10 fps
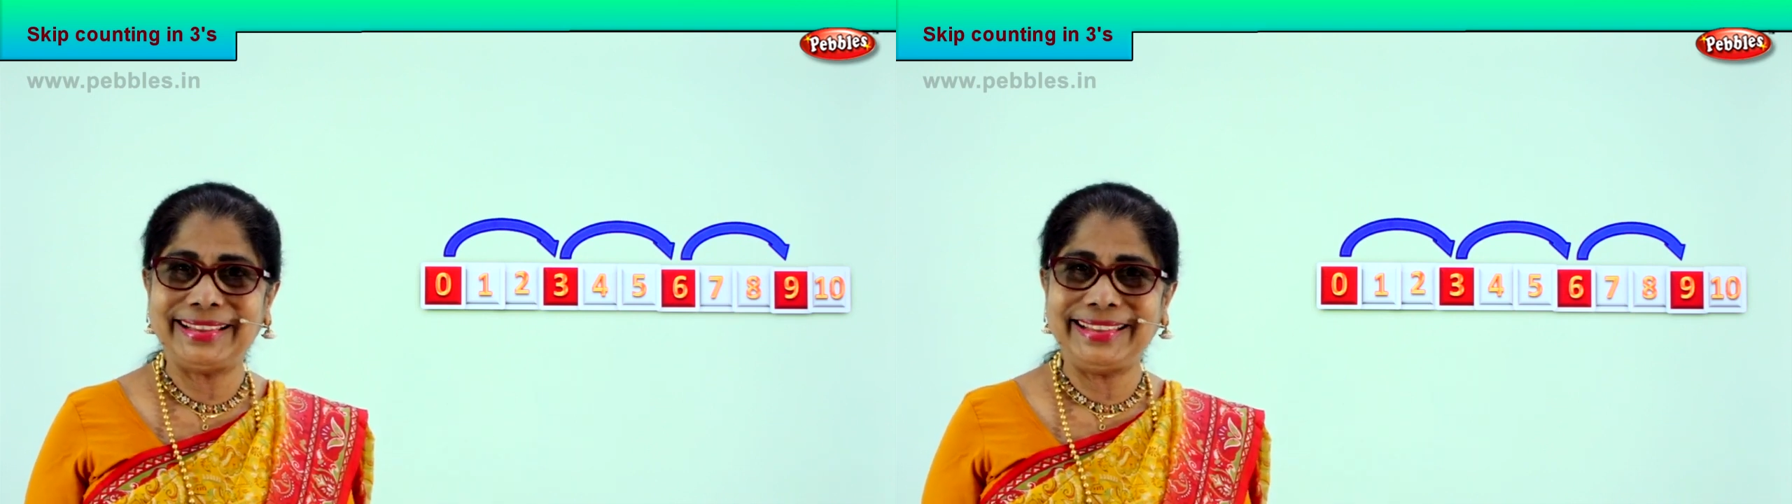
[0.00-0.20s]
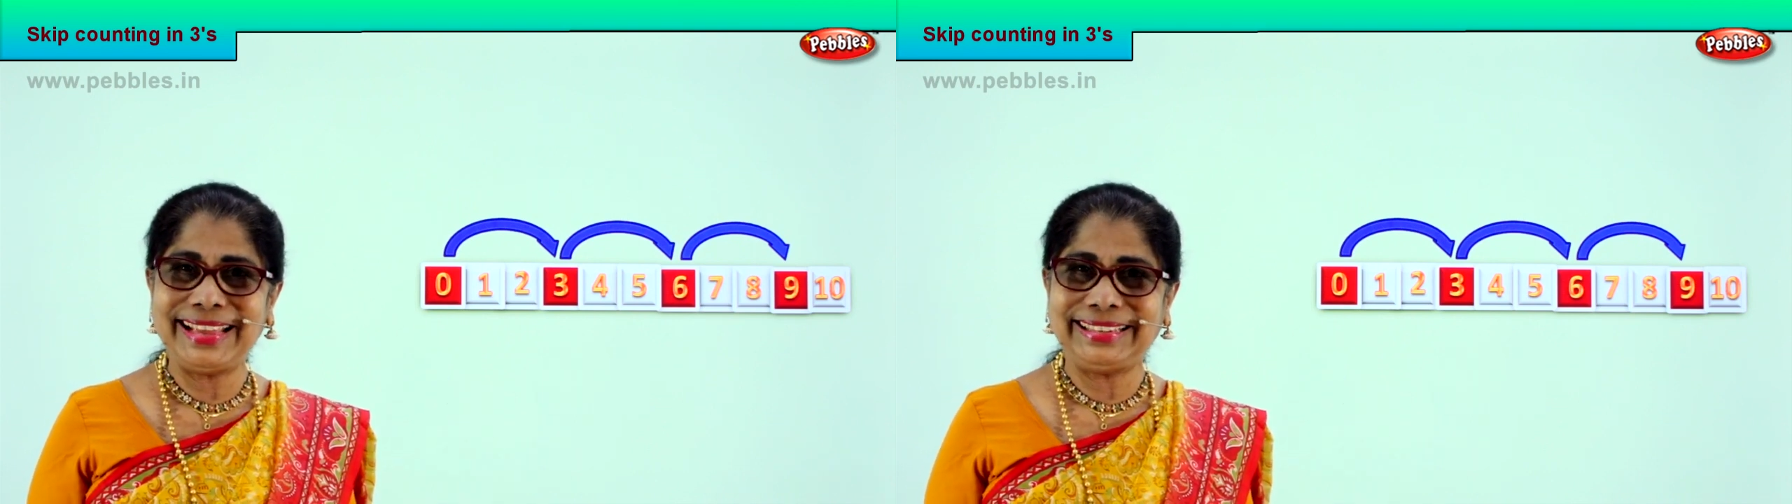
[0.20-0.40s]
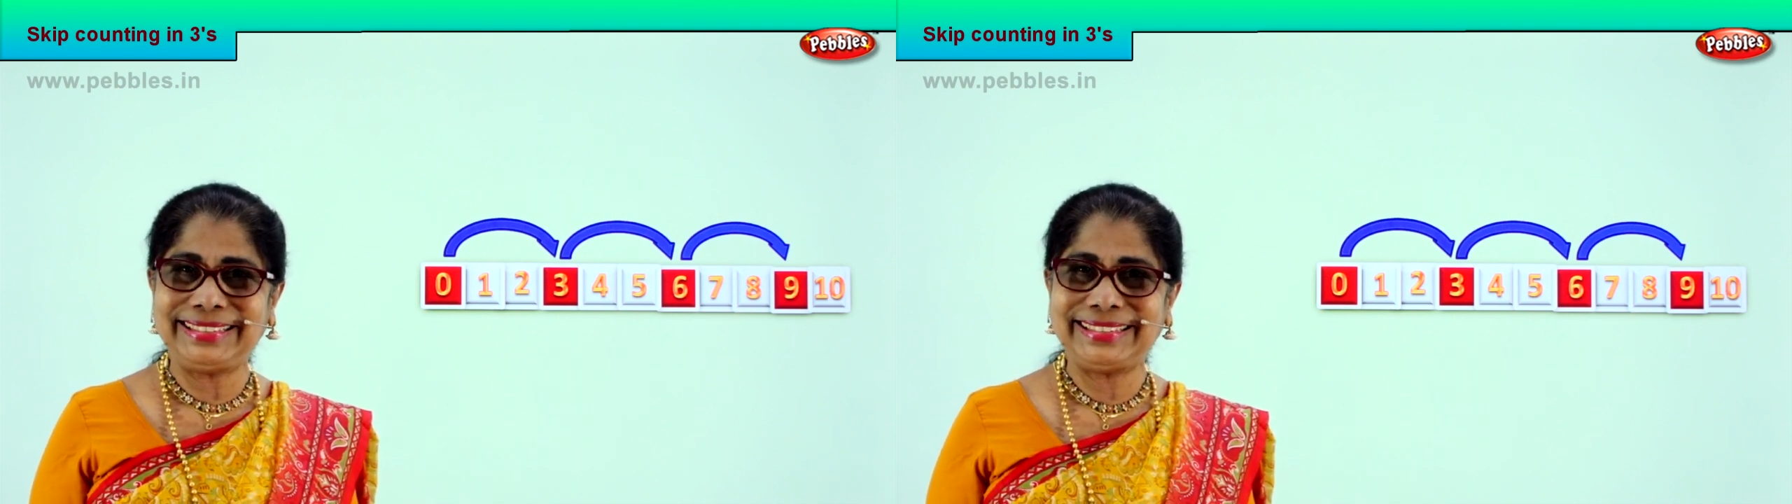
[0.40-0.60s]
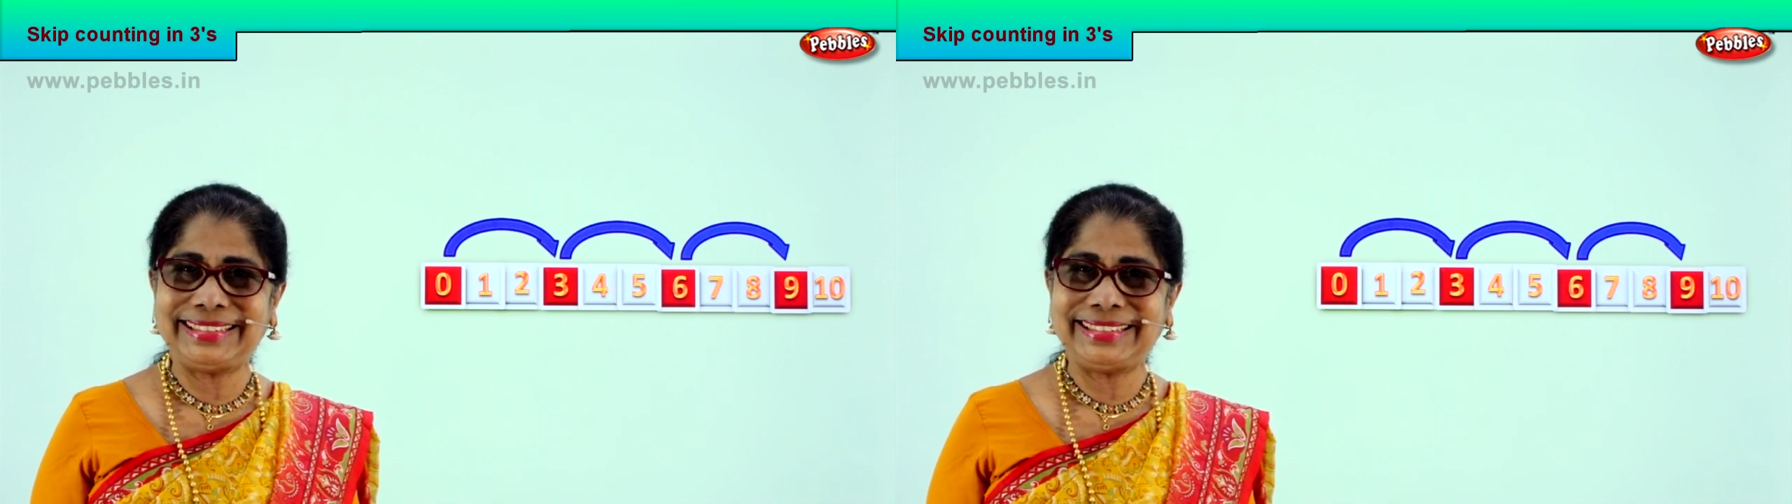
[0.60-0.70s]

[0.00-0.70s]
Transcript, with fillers: Yes?